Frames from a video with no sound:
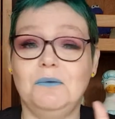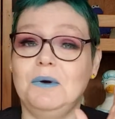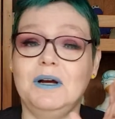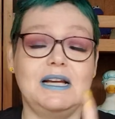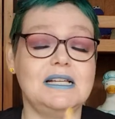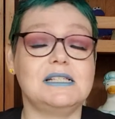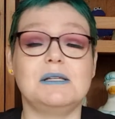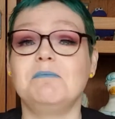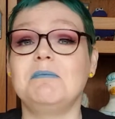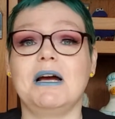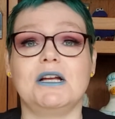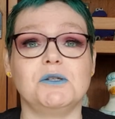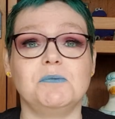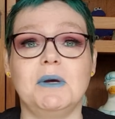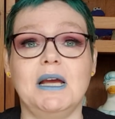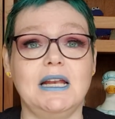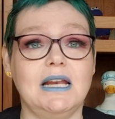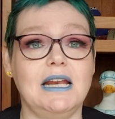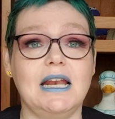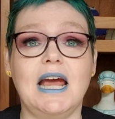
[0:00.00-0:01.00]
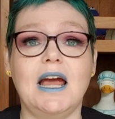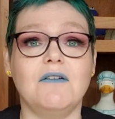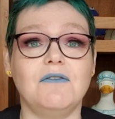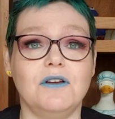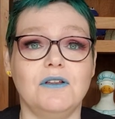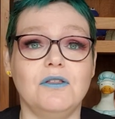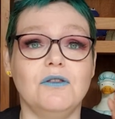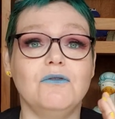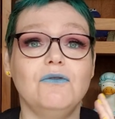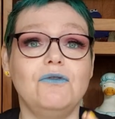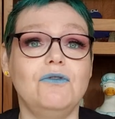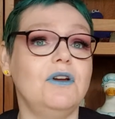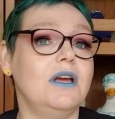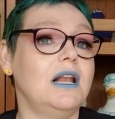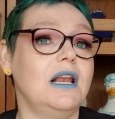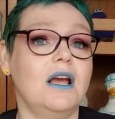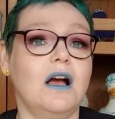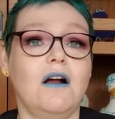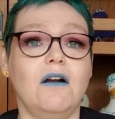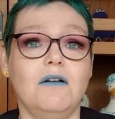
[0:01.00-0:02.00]
it's a match made in heaven. They
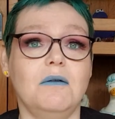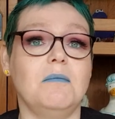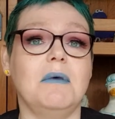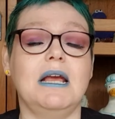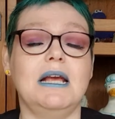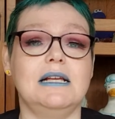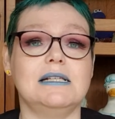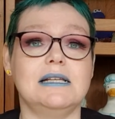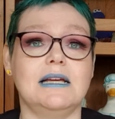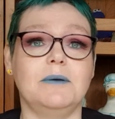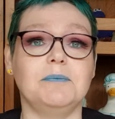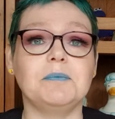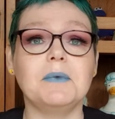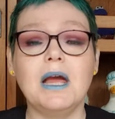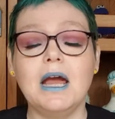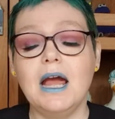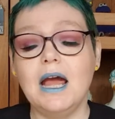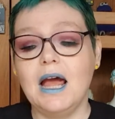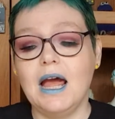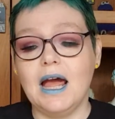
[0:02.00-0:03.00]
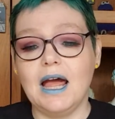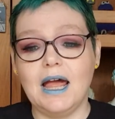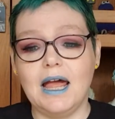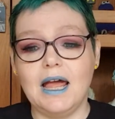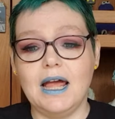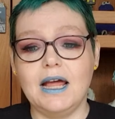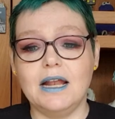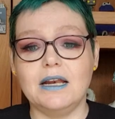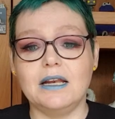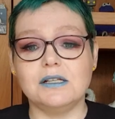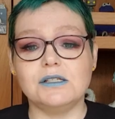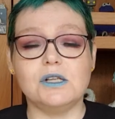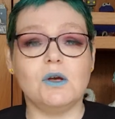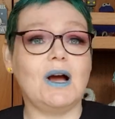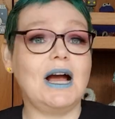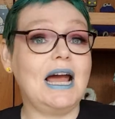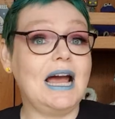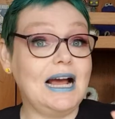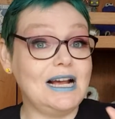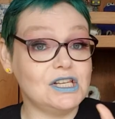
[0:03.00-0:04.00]
really are amazing. And so
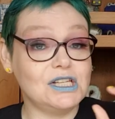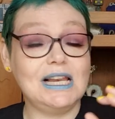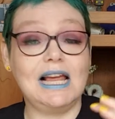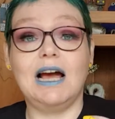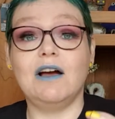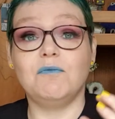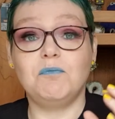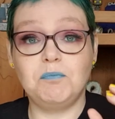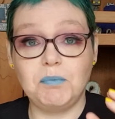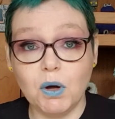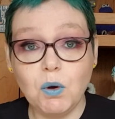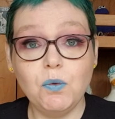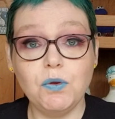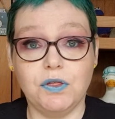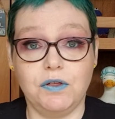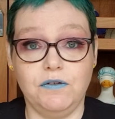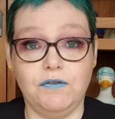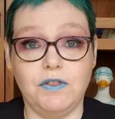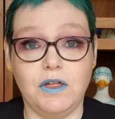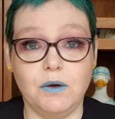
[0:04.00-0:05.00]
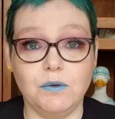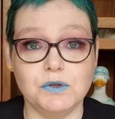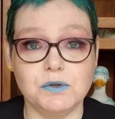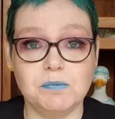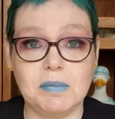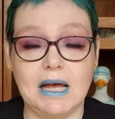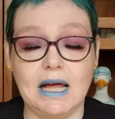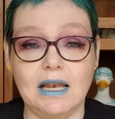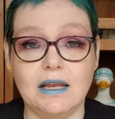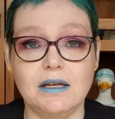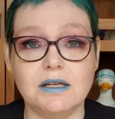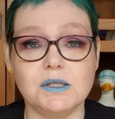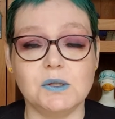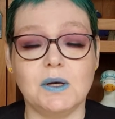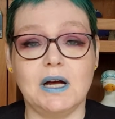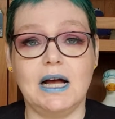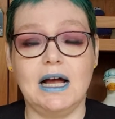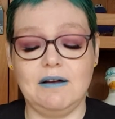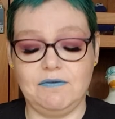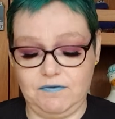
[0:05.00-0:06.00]
I actually have both of those palettes. So
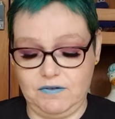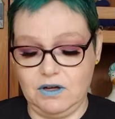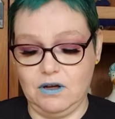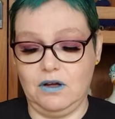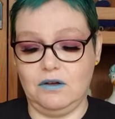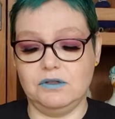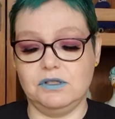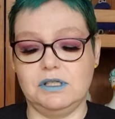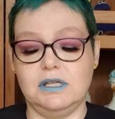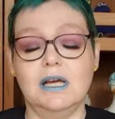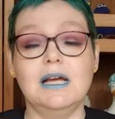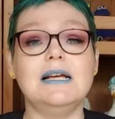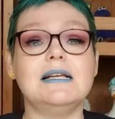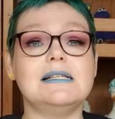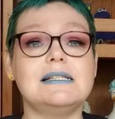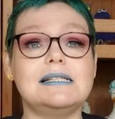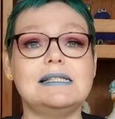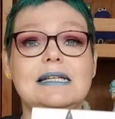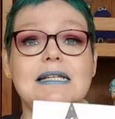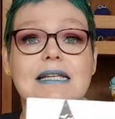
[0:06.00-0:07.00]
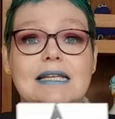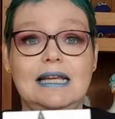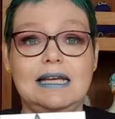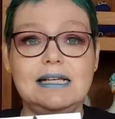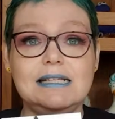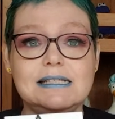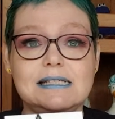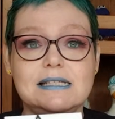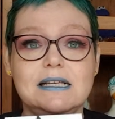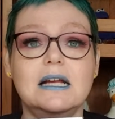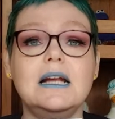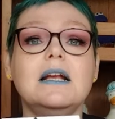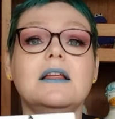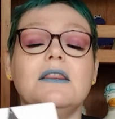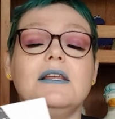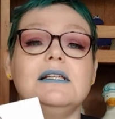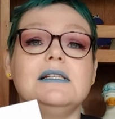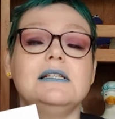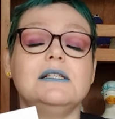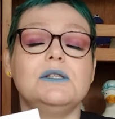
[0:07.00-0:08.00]
I've got Sydney's,
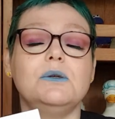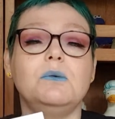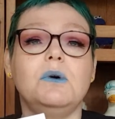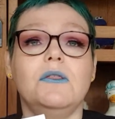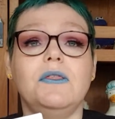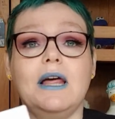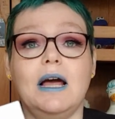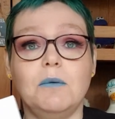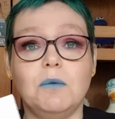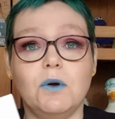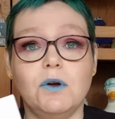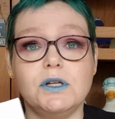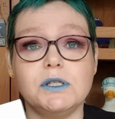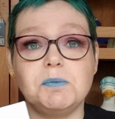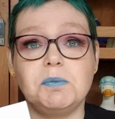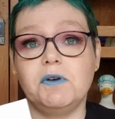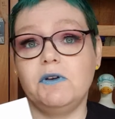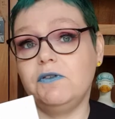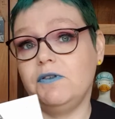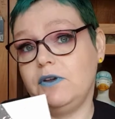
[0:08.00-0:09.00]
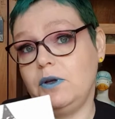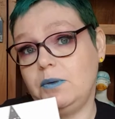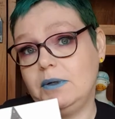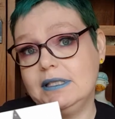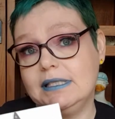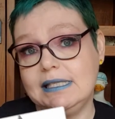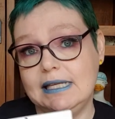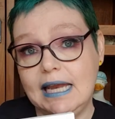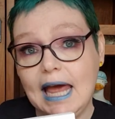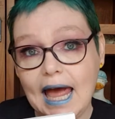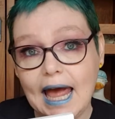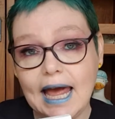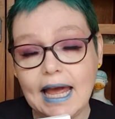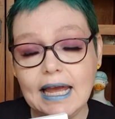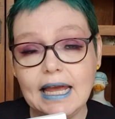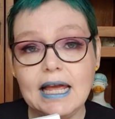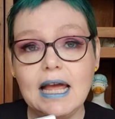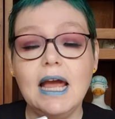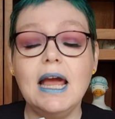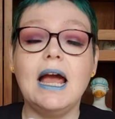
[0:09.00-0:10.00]
this is the one that I'm going to be reviewing
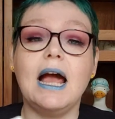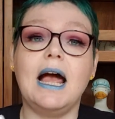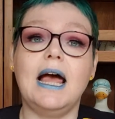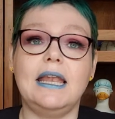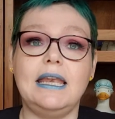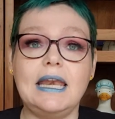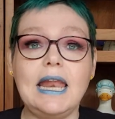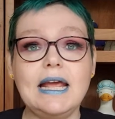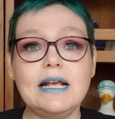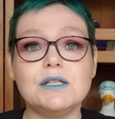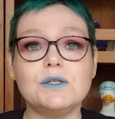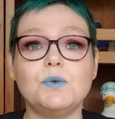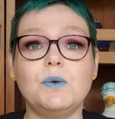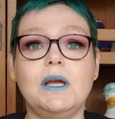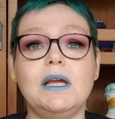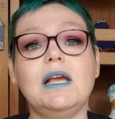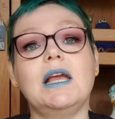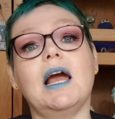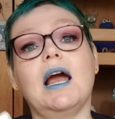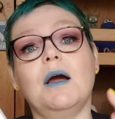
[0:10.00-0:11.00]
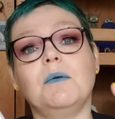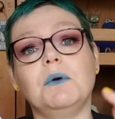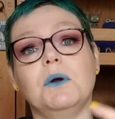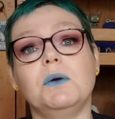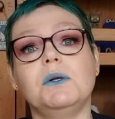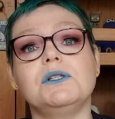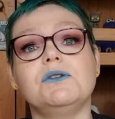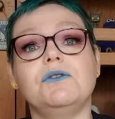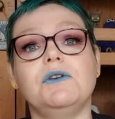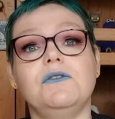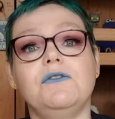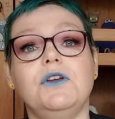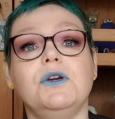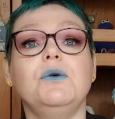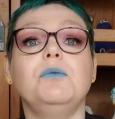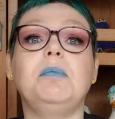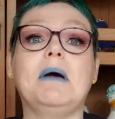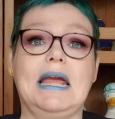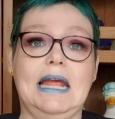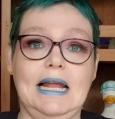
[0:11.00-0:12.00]
today, and next week I'm going to review
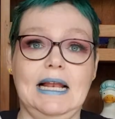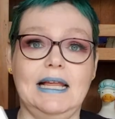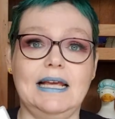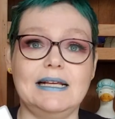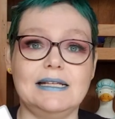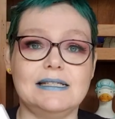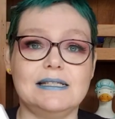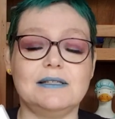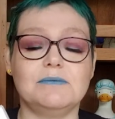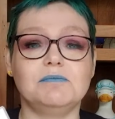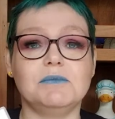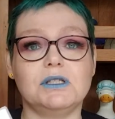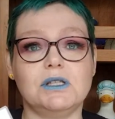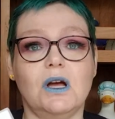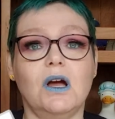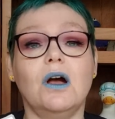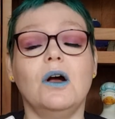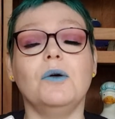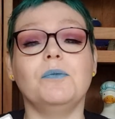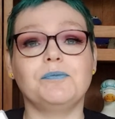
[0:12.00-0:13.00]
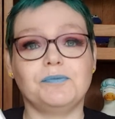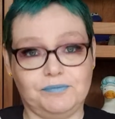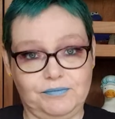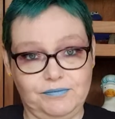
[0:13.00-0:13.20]
Bailey's. So